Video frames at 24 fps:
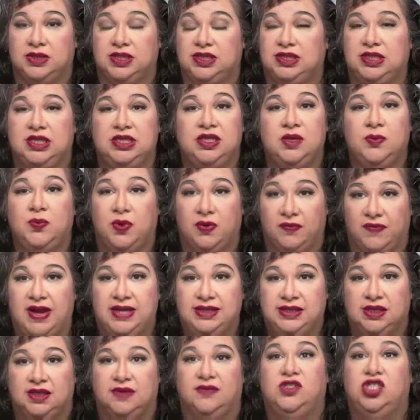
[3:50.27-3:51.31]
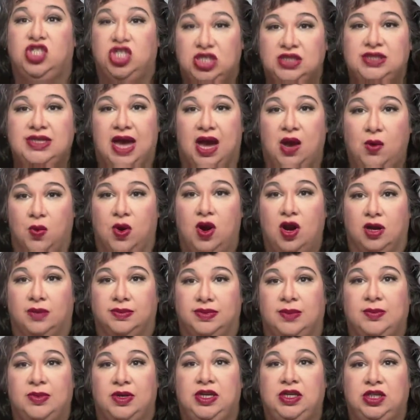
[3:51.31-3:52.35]
This isn't preventative. She's got worms.
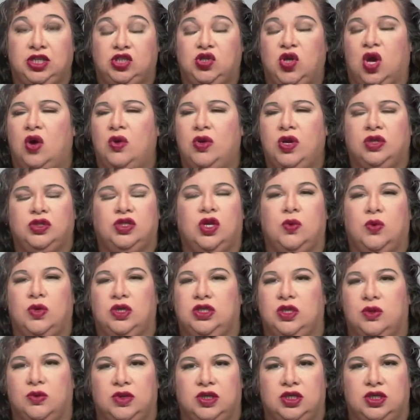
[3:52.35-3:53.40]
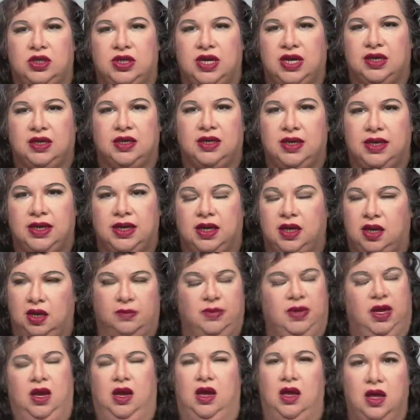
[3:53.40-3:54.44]
I'm going to need the 2. Oh, no, don't worry. You're not going to need it. I'm
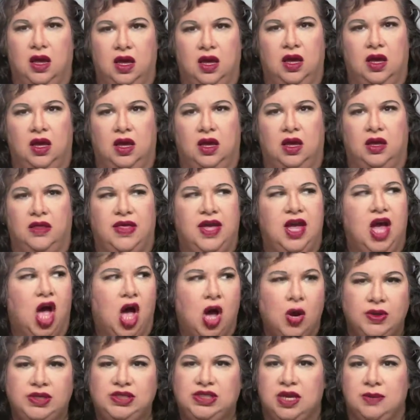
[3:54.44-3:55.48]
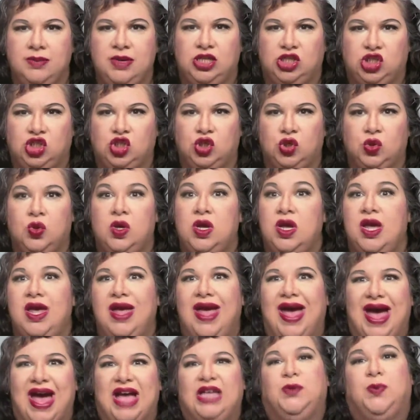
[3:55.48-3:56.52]
like, they always give me 2
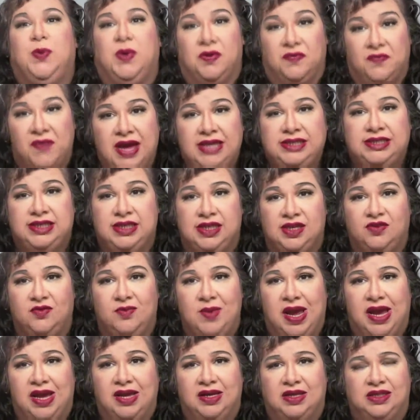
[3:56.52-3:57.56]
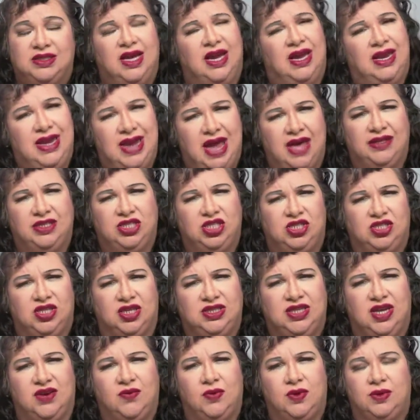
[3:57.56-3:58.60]
as preventative maintenance. And now that she
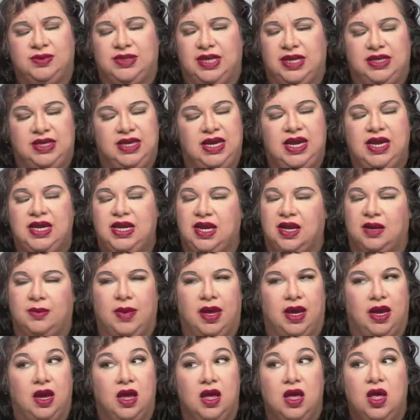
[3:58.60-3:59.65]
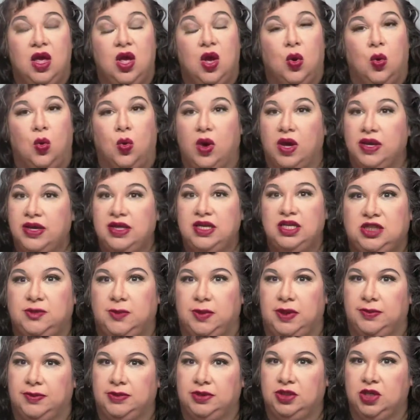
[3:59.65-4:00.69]
does have worms, they didn't. And I'm like, what are
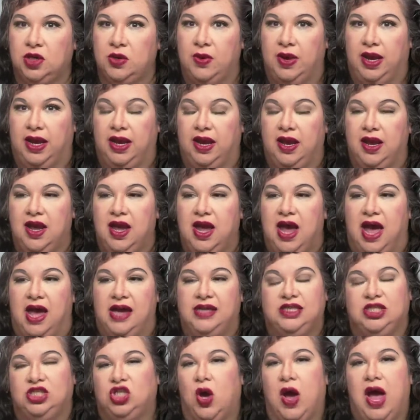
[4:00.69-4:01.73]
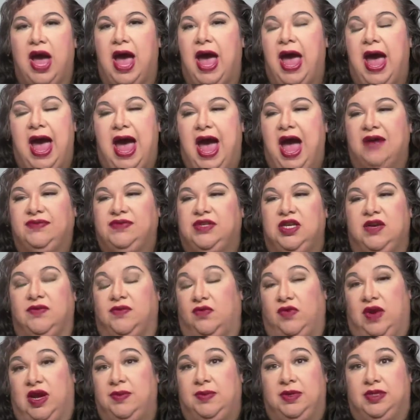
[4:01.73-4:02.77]
people doing? And he says, oh, I have to give her
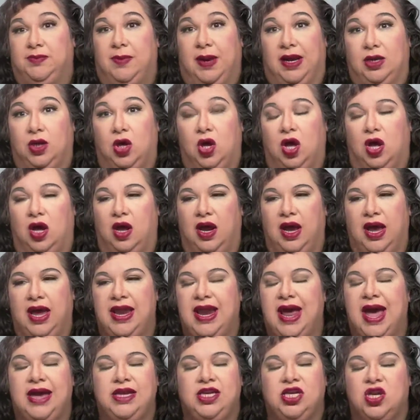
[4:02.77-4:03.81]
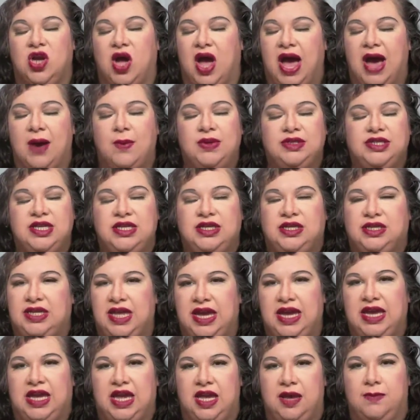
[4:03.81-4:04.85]
rabies by law. And I wasn't
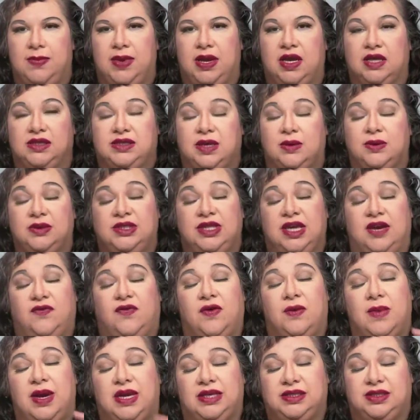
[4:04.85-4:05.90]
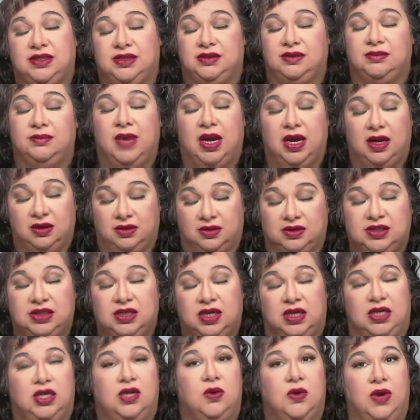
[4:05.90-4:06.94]
thinking because I was there for my
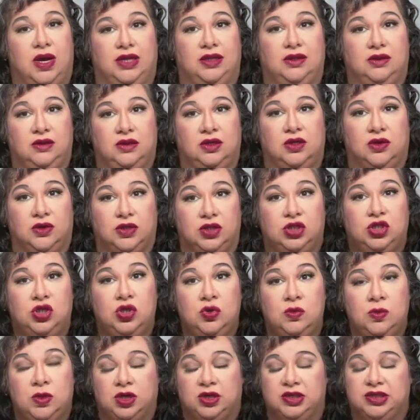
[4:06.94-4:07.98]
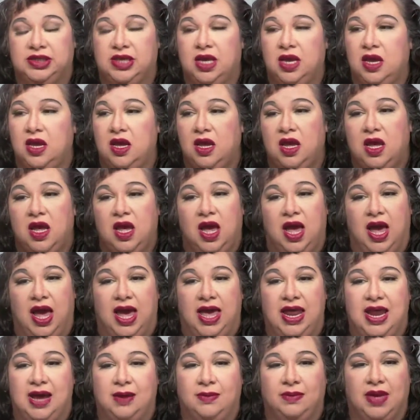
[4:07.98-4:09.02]
son who had, the tumors.
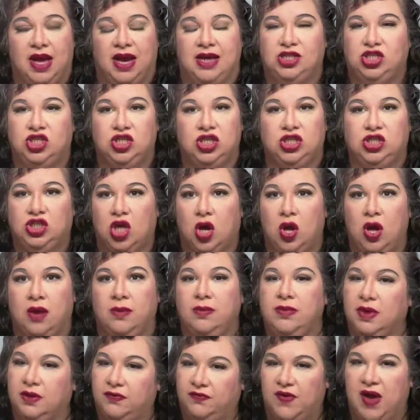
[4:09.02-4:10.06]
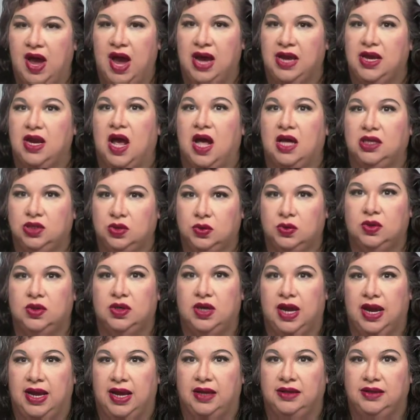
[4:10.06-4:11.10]
And I should have told him, fine, I'll do
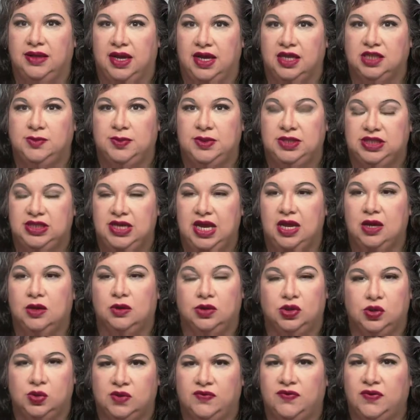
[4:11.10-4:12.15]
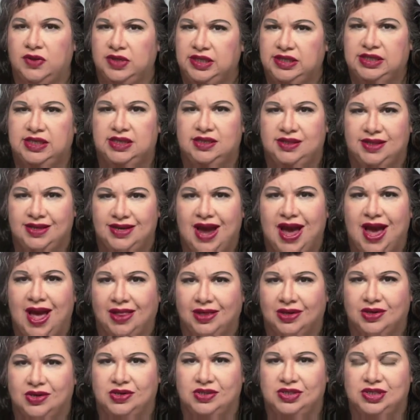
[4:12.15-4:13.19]
it at the ASPCA, who'll do it for only
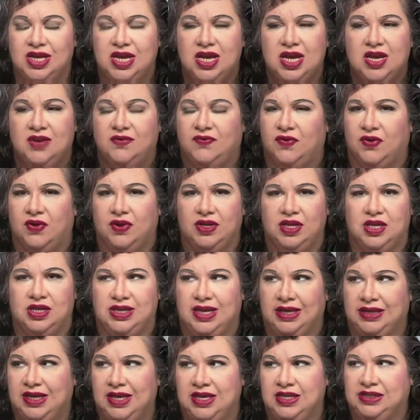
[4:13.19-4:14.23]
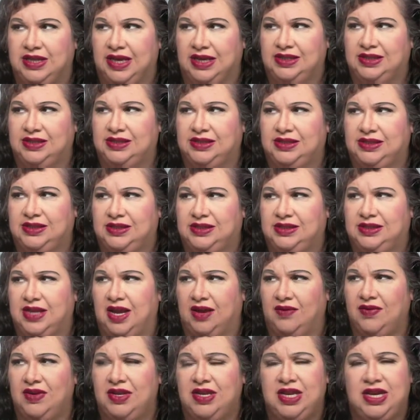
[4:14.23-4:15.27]
$60 for, I think it's like
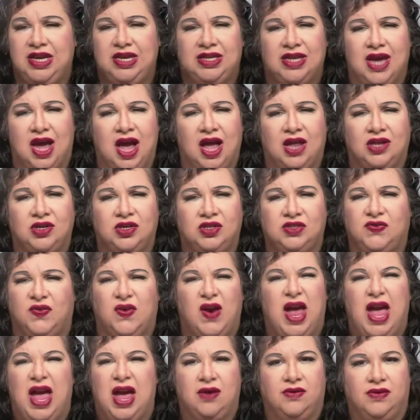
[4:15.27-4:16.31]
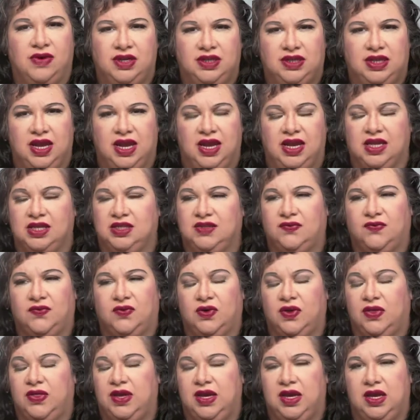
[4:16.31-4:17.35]
$70 for everything. It's
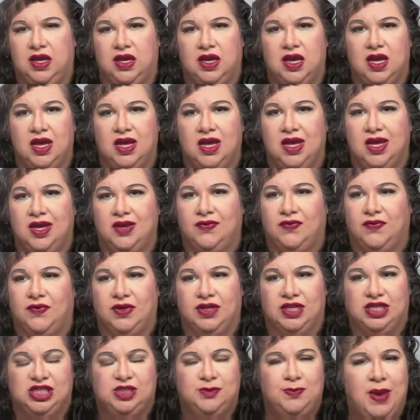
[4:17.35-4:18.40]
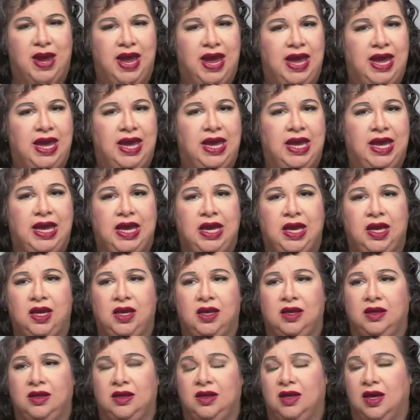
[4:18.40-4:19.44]
for the
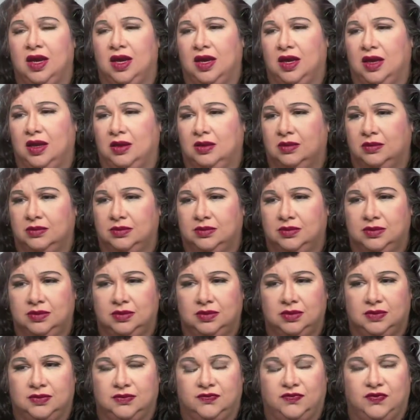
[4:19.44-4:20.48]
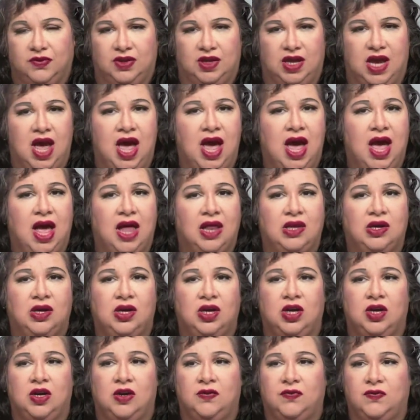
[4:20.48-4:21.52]
spaying, for the
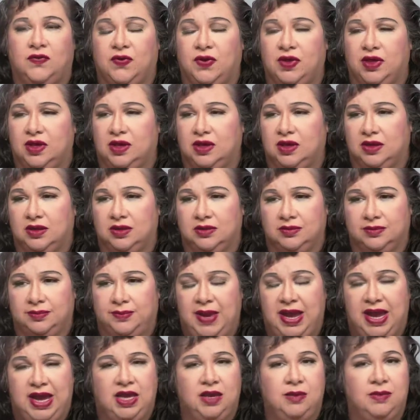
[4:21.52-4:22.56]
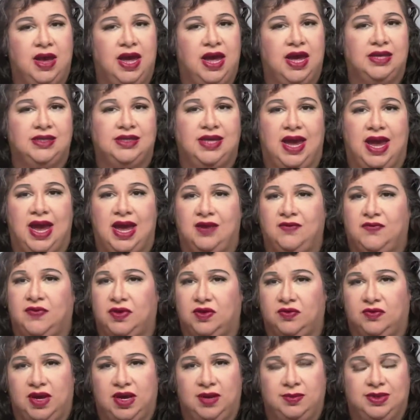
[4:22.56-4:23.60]
collar, for the pain meds, and for
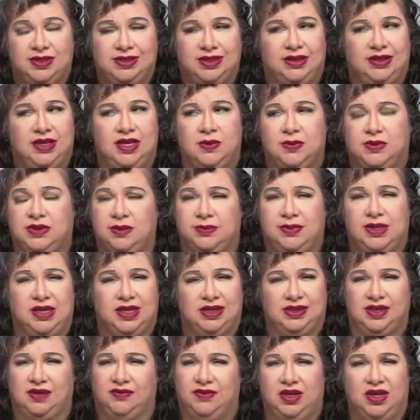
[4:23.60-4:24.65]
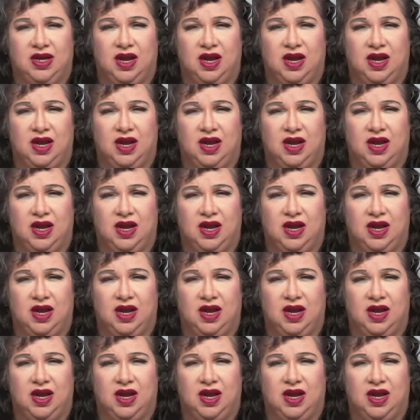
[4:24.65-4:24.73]
the rabies. I think it was something like $70.